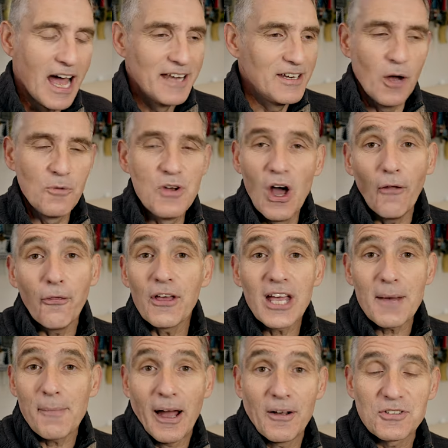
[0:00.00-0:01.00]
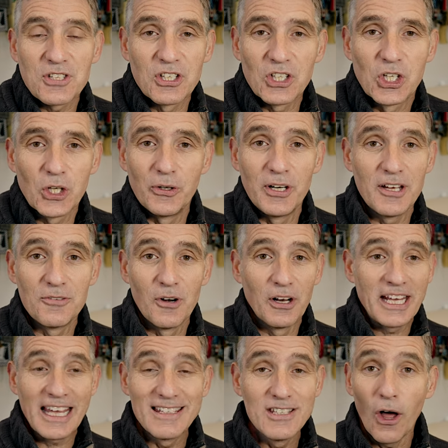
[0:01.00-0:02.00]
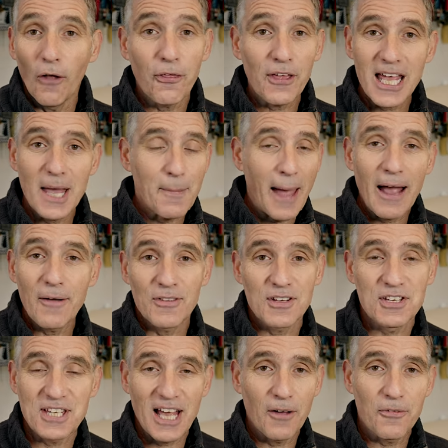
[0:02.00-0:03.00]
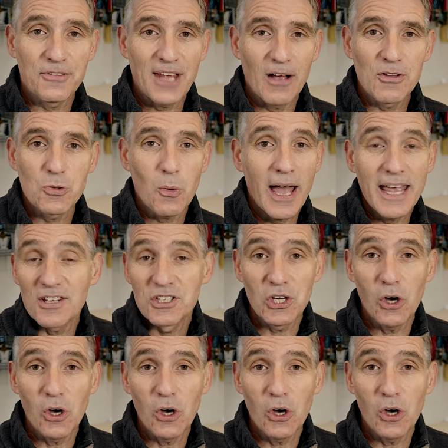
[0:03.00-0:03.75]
know nothing about Centurion Running and nothing about the South Downs Way at